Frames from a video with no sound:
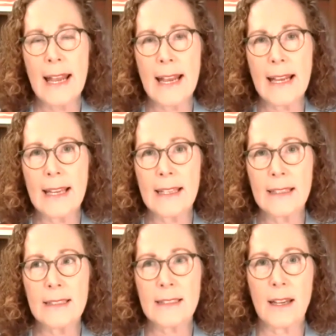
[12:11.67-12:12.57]

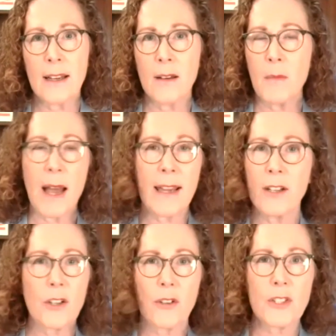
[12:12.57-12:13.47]
And I
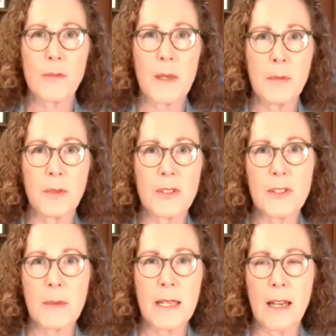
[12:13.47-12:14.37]
encourage people to
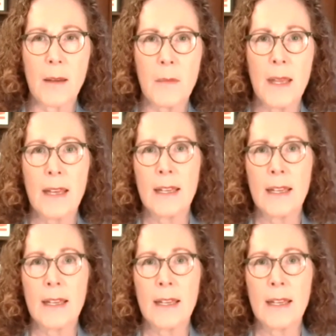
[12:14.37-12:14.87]
speak up.